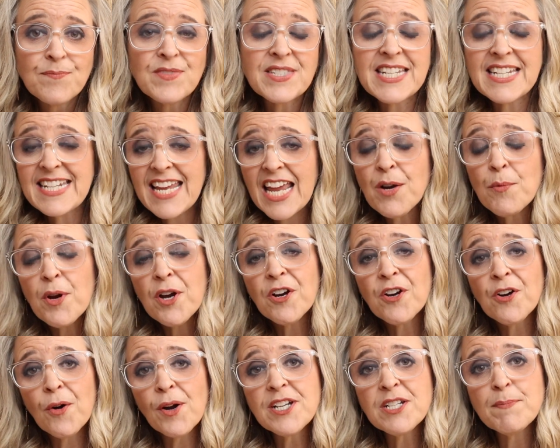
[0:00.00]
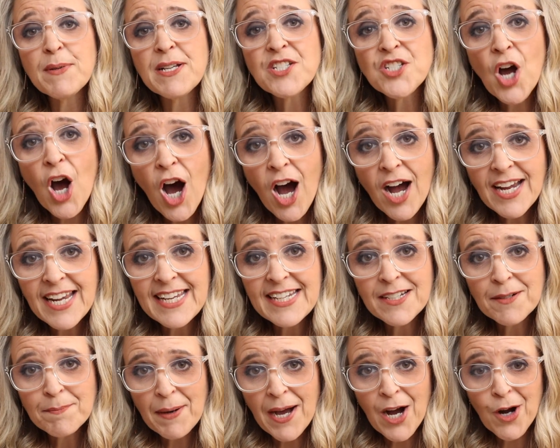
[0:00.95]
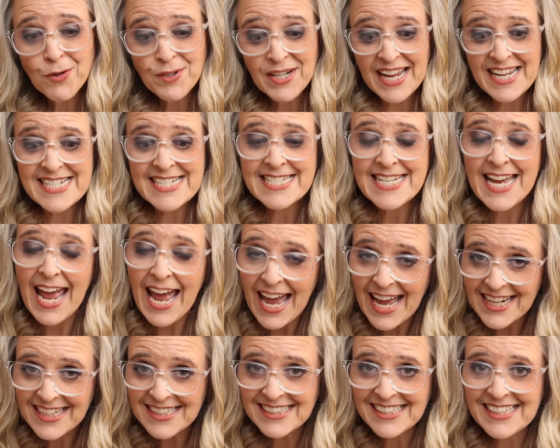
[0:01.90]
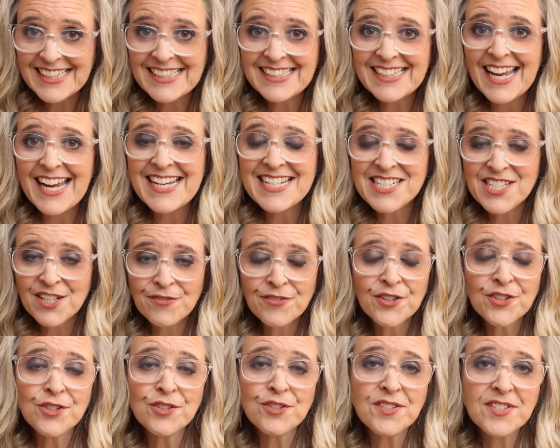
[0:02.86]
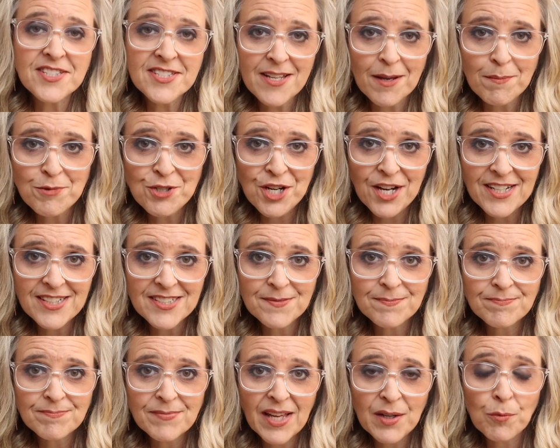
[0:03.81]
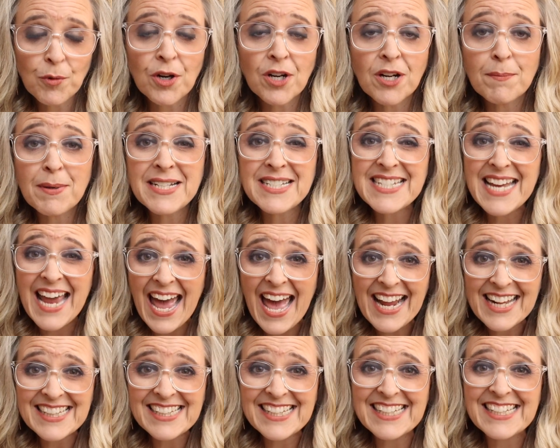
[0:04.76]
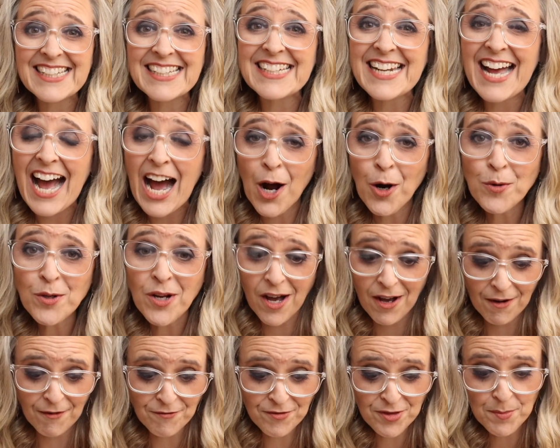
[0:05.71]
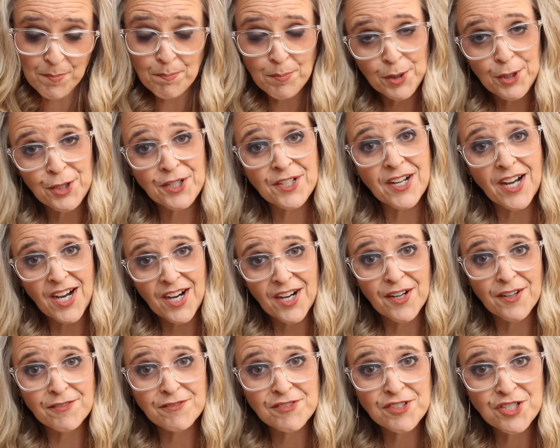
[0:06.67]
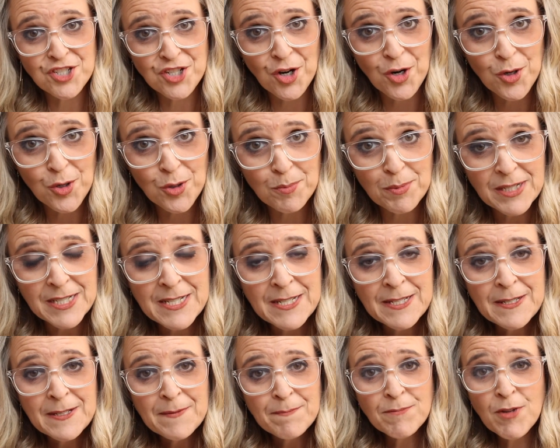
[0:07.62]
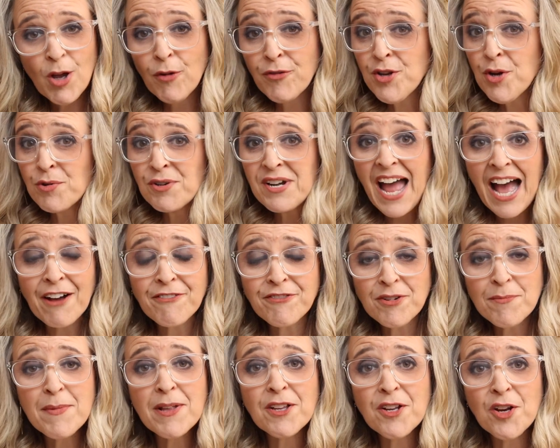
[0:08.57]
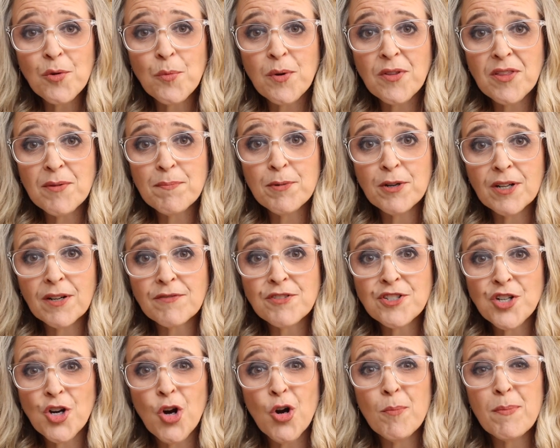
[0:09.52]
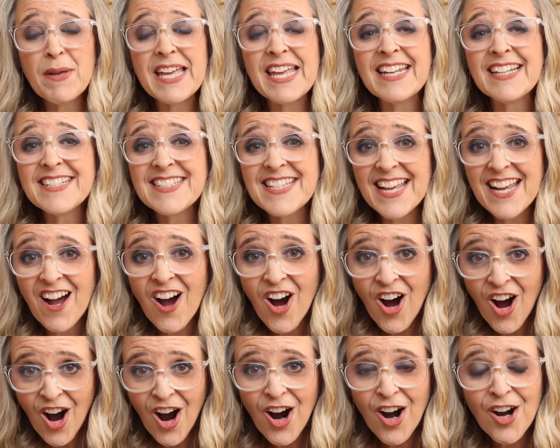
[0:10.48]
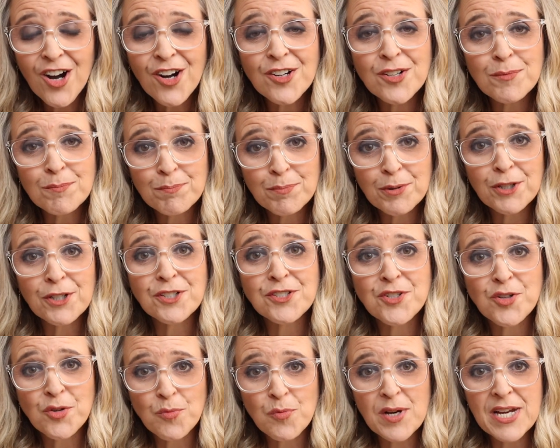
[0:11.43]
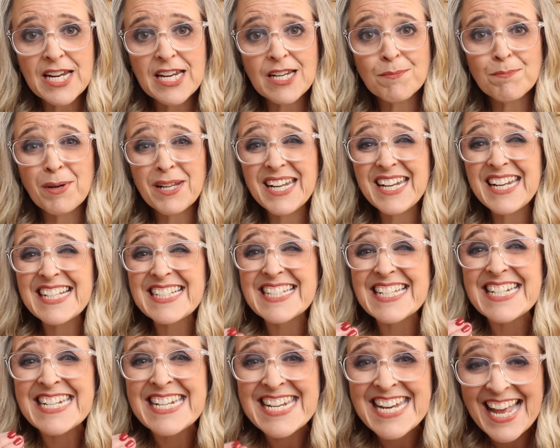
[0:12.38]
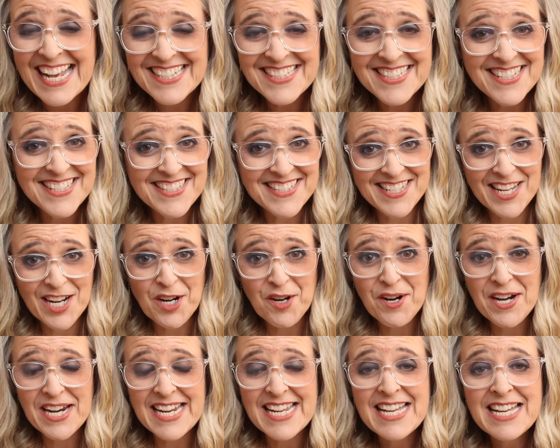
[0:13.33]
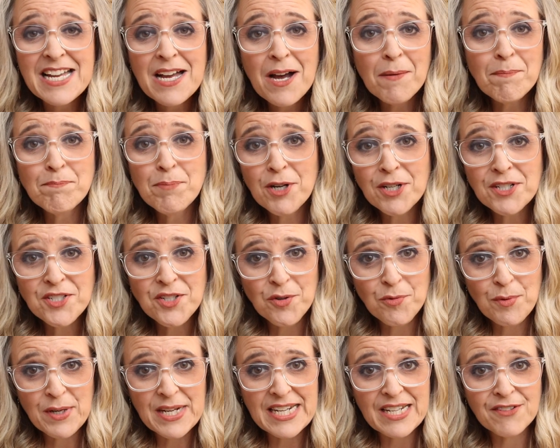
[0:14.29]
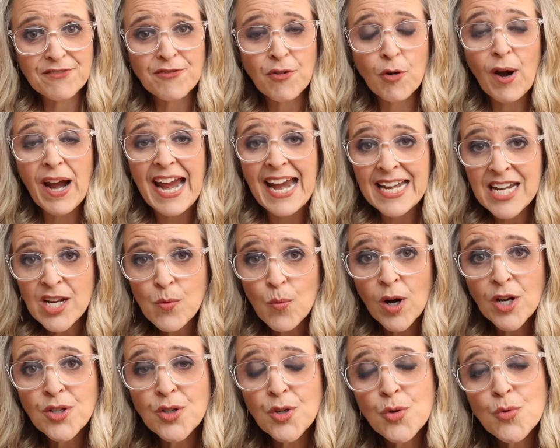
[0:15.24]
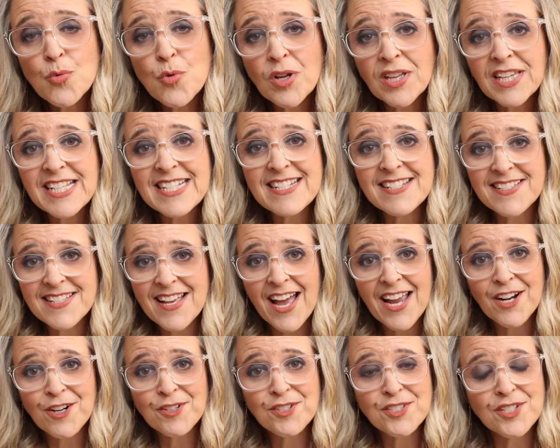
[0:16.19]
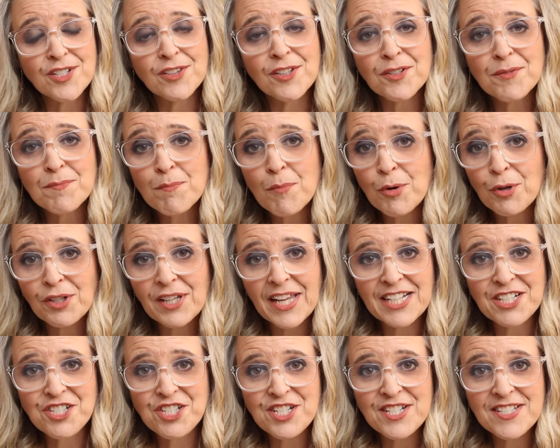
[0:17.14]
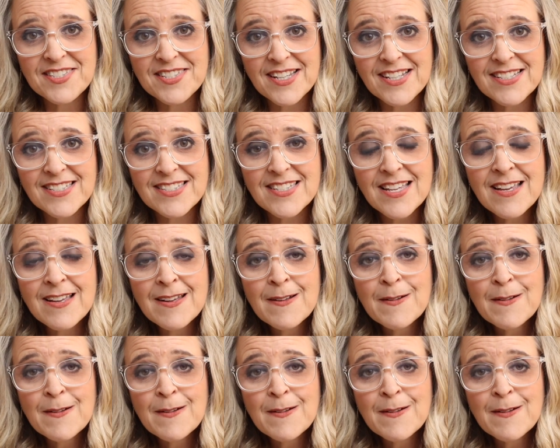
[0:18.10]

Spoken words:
Today we're going to be talking about and tackling a difficult subject, and we're going to be tackling it out of the book of Job. Now, if you're not familiar with the book of Job, it is a hard book to read, but it is a necessary book to read for anyone who really desires to look more like Jesus.